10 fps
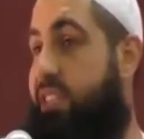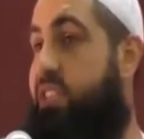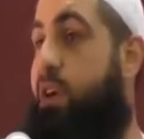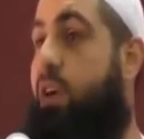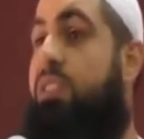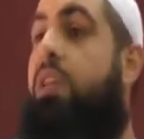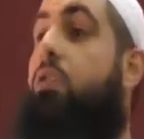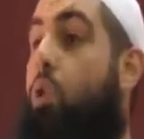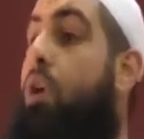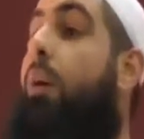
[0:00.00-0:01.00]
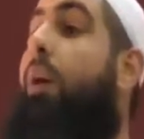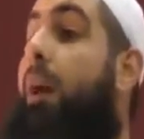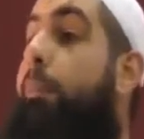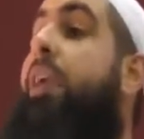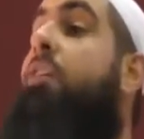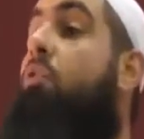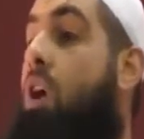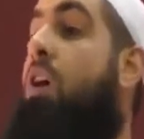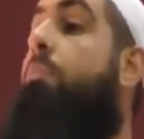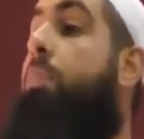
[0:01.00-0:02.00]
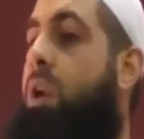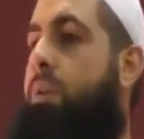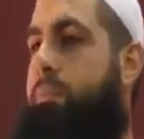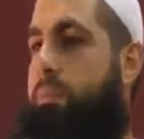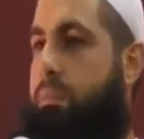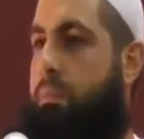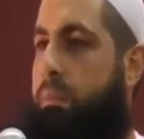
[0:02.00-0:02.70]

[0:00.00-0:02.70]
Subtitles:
is concerned, talk about being rock bottom.